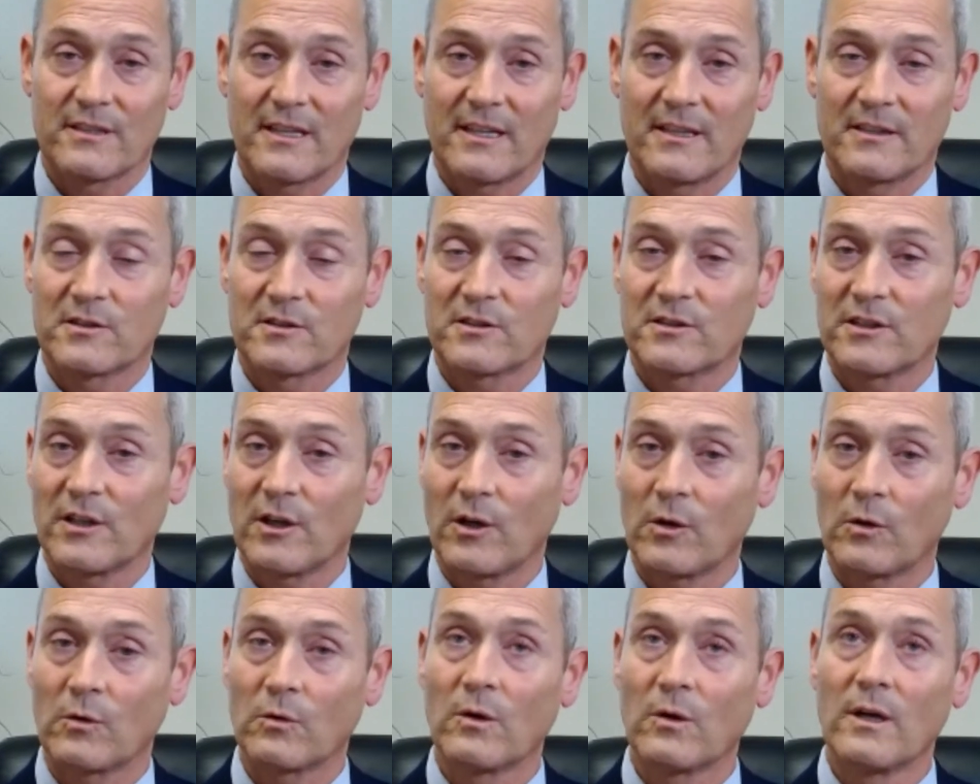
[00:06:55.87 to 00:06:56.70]
And
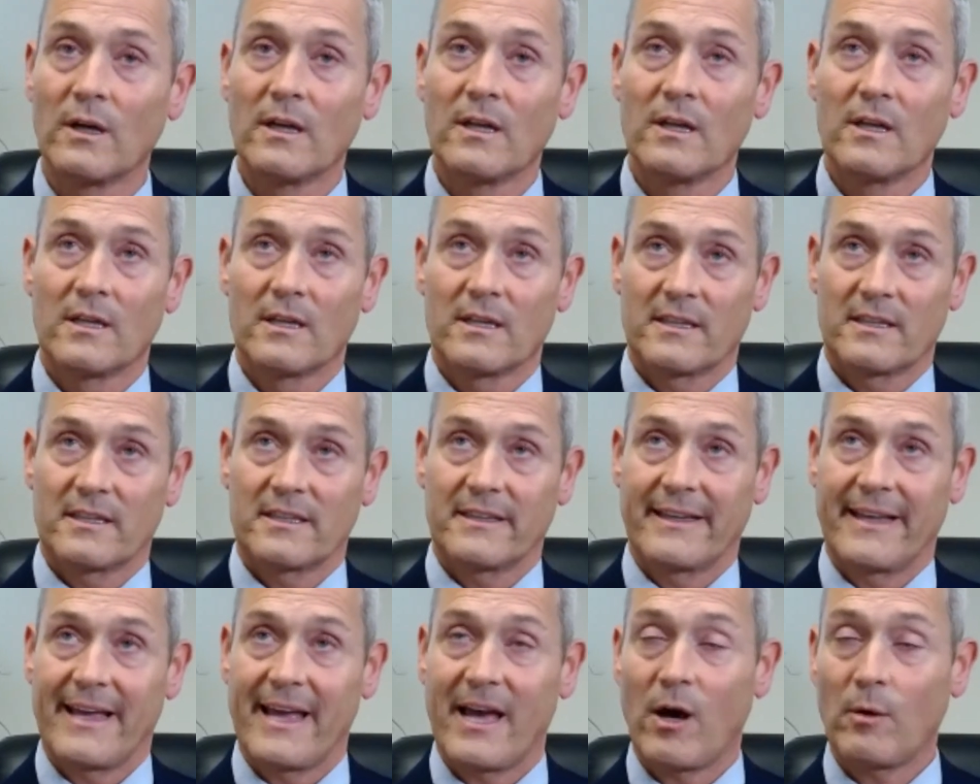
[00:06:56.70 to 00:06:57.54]
so
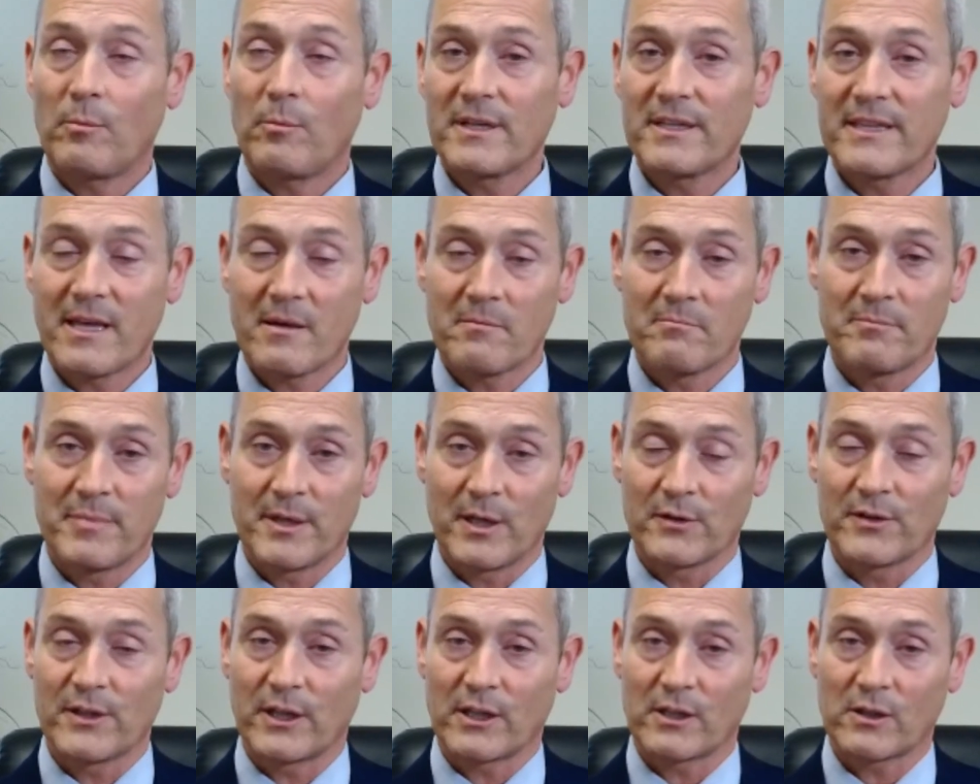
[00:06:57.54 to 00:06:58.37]
helping them
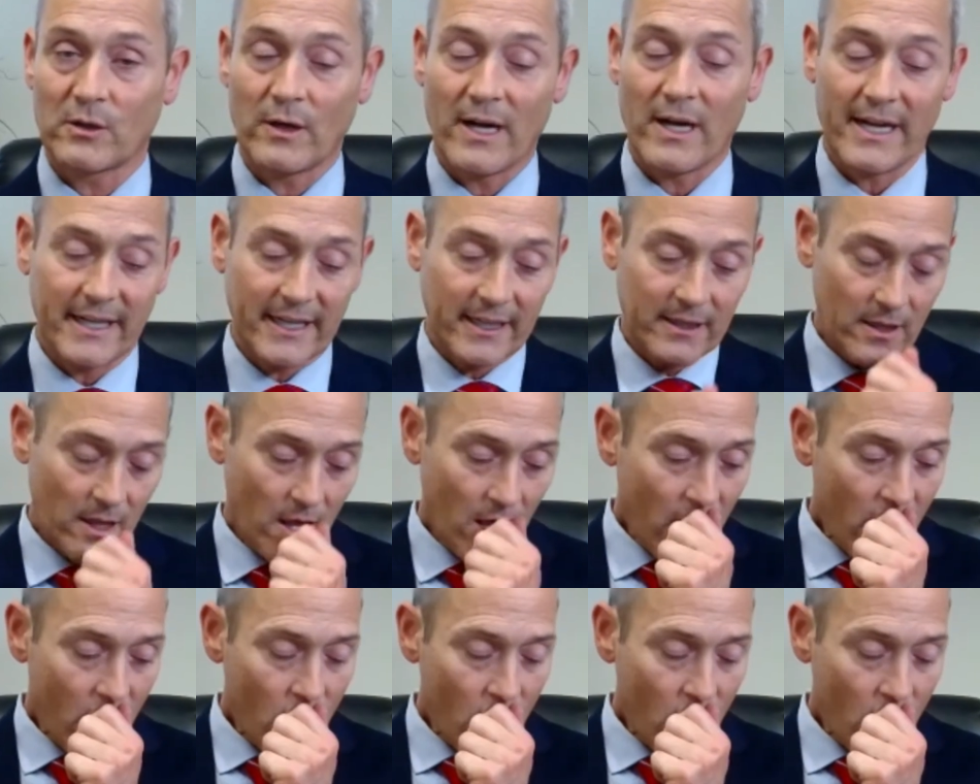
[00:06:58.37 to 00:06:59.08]
build their credit,